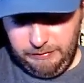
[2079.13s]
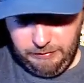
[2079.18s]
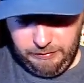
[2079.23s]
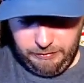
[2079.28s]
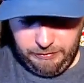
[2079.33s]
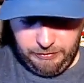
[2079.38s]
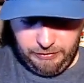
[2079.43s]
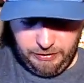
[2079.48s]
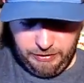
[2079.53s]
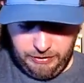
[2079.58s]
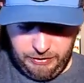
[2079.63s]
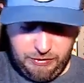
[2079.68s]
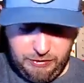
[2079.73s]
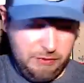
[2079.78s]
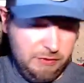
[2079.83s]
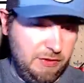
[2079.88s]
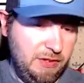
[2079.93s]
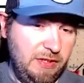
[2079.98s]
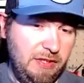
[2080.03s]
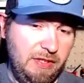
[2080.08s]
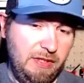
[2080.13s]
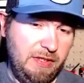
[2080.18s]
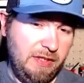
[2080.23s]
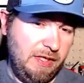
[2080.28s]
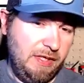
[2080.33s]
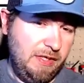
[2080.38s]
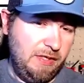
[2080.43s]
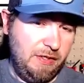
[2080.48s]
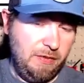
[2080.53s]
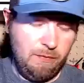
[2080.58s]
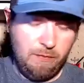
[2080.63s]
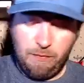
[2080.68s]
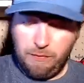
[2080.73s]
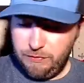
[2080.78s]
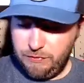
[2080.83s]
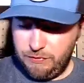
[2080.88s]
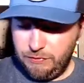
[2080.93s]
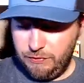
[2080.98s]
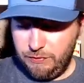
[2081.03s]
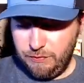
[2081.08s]
You can use anything you
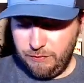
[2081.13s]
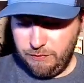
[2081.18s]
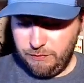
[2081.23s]
want to.